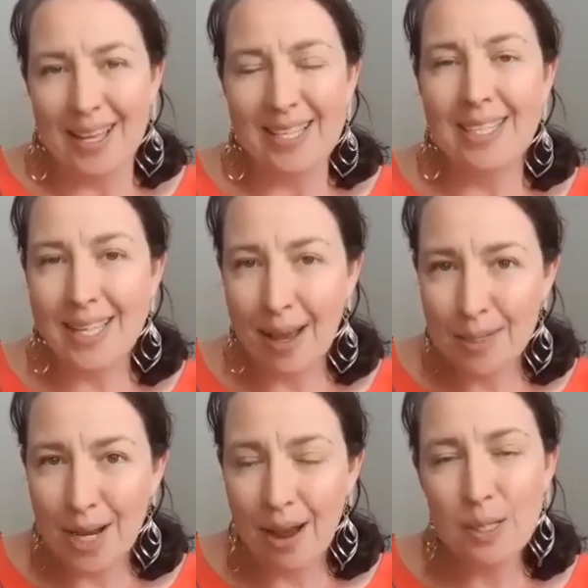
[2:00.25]

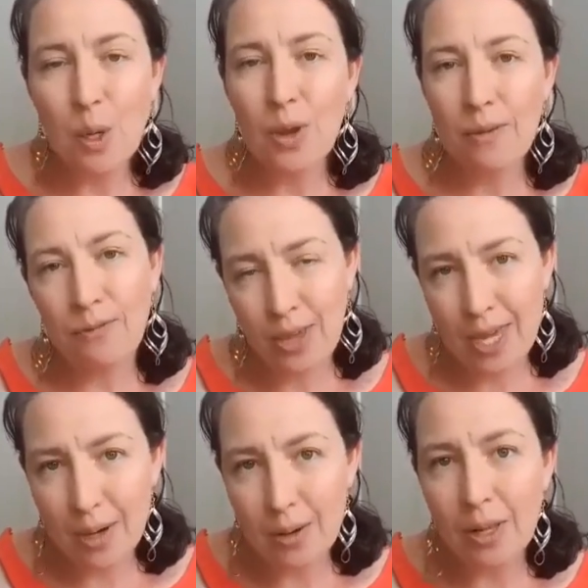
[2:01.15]
sometimes we
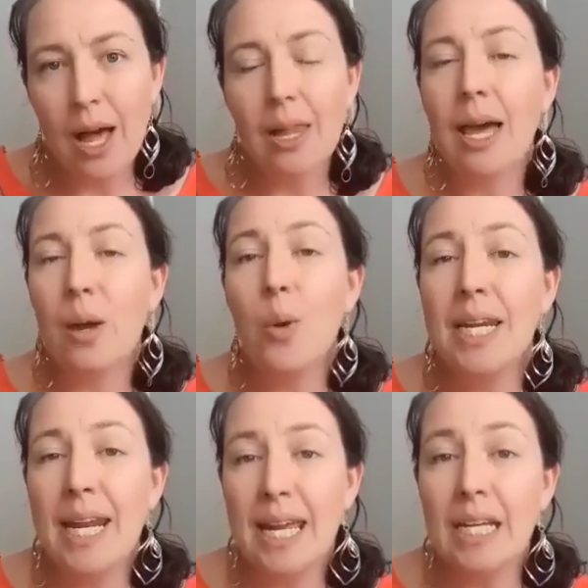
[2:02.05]
feel like we
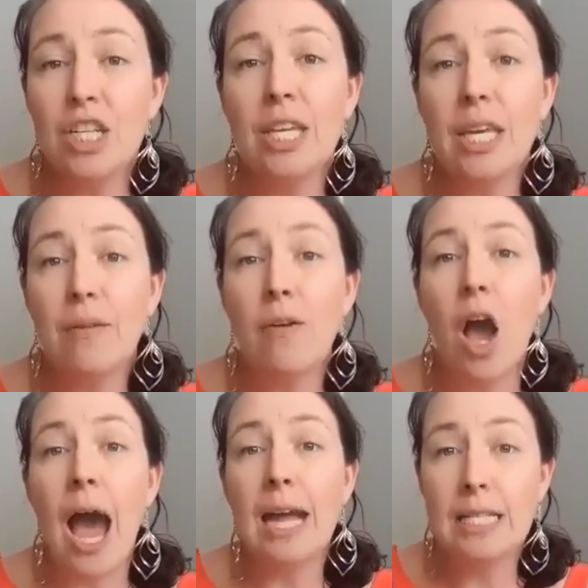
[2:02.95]
need to give
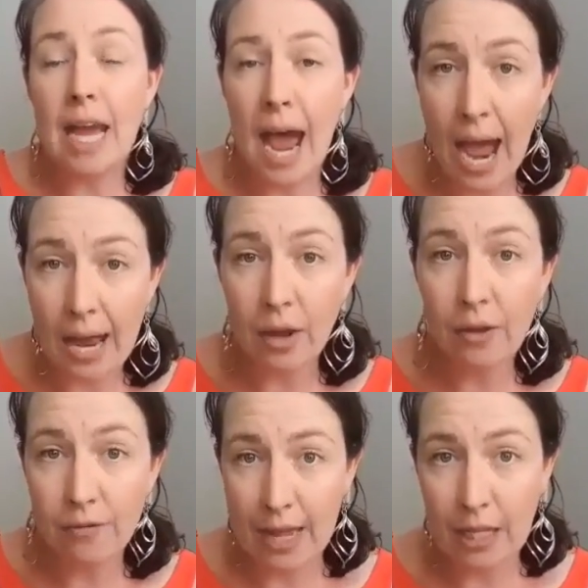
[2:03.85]
a ton
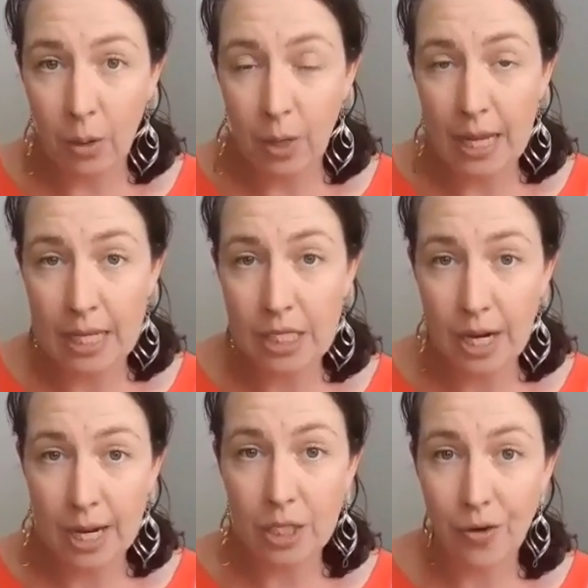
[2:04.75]
of value in
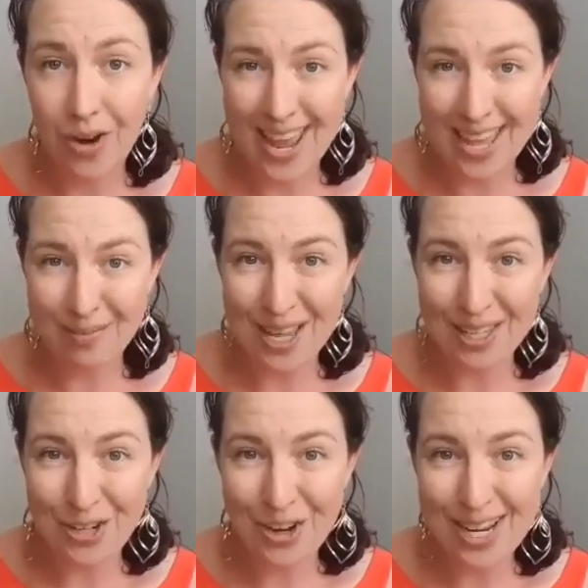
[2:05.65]
exchange for an email
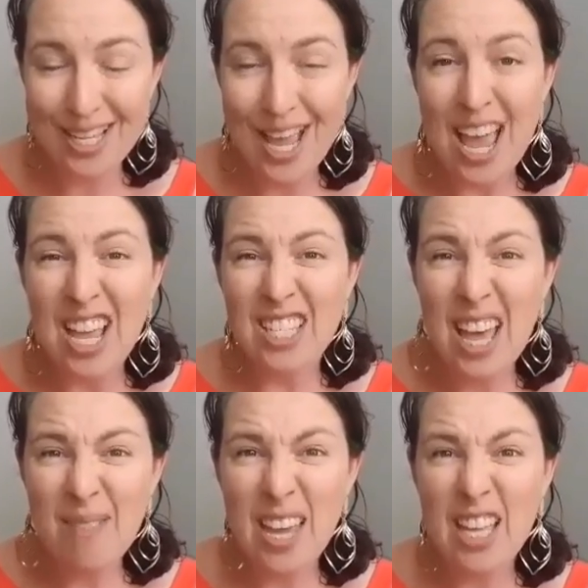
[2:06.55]
address. So
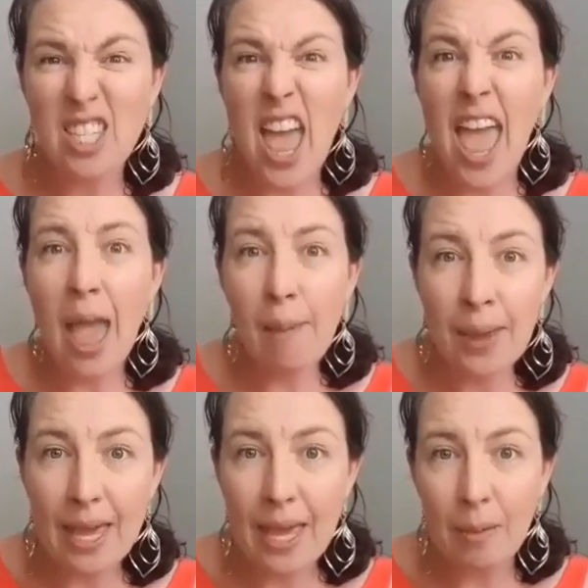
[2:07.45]
that means
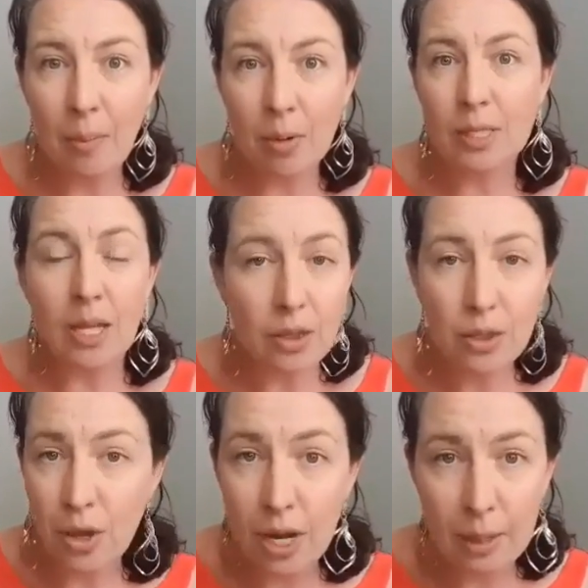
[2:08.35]
epic ebooks that are
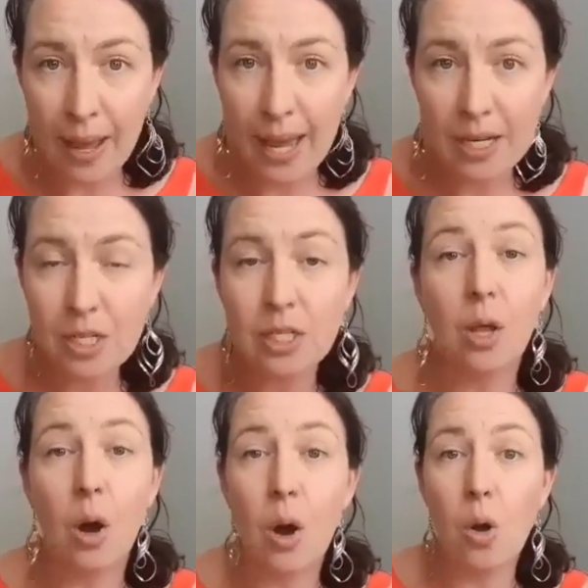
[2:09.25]
30 pages
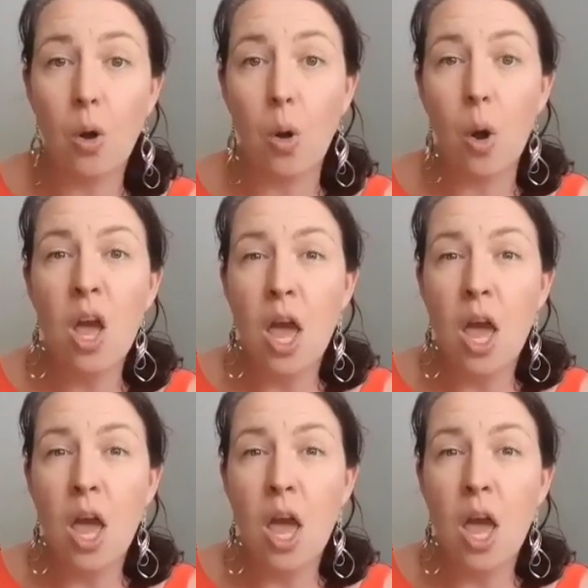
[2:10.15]
long or